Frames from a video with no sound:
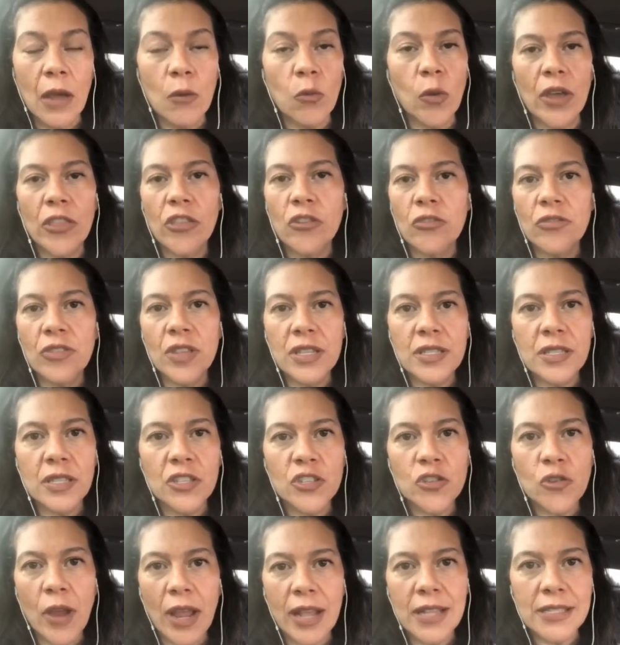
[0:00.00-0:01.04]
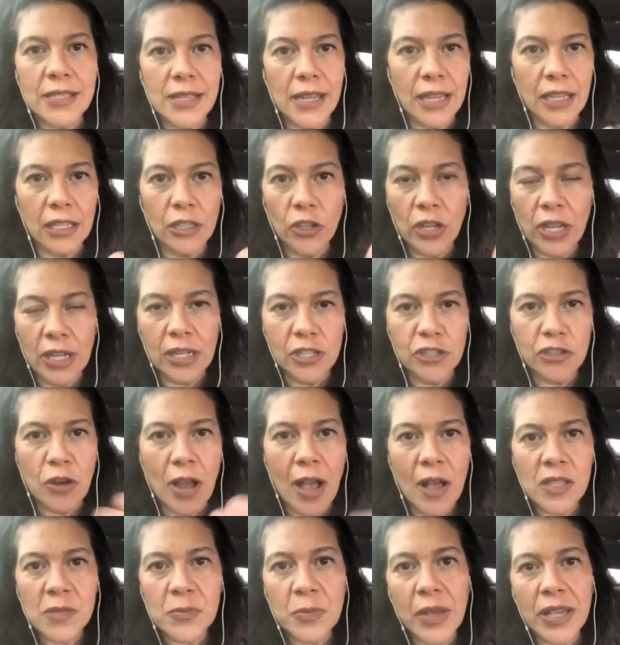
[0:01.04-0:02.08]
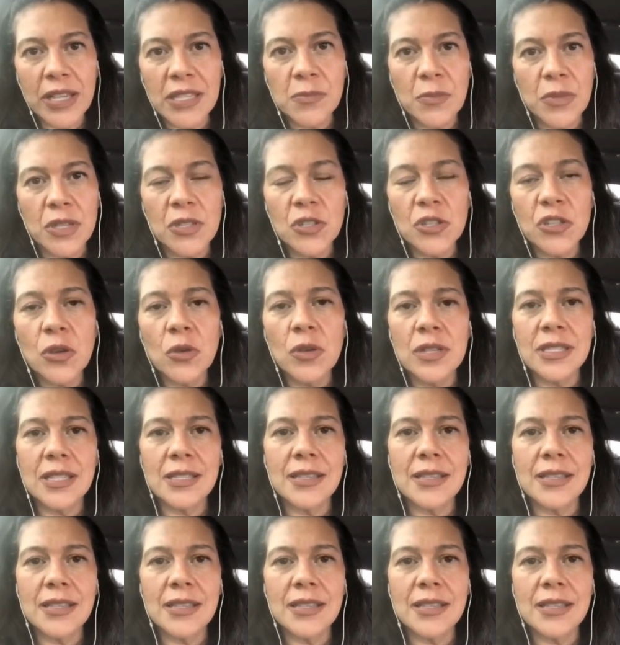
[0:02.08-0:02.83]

And whether this is transiting, and look at your house placements too.